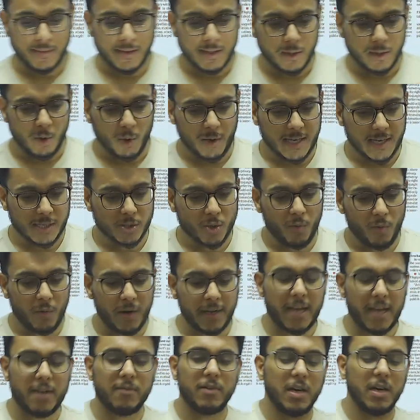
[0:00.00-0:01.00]
so
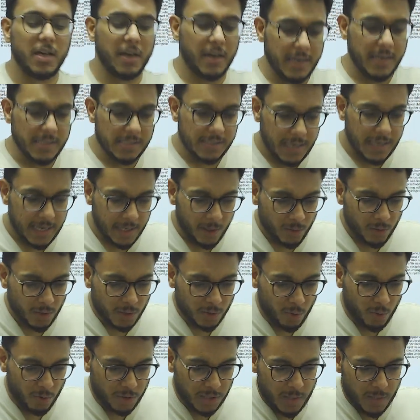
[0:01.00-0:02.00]
whatever is there on the
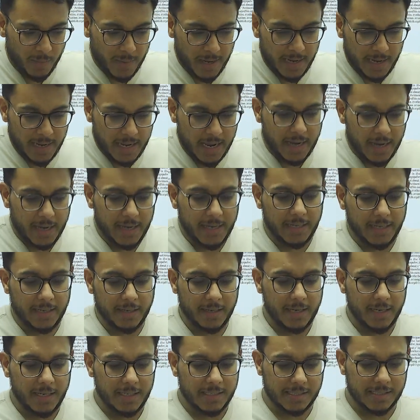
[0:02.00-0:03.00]
social media, it
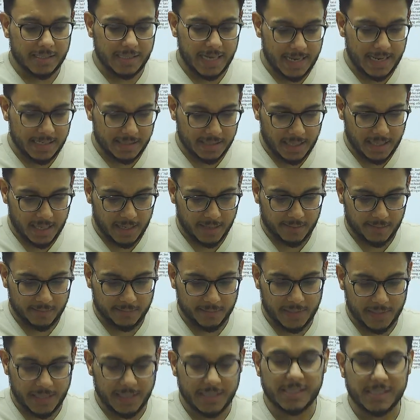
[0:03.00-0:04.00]
stays there.
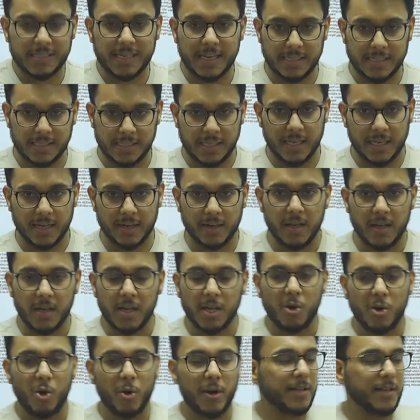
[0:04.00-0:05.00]
Okay.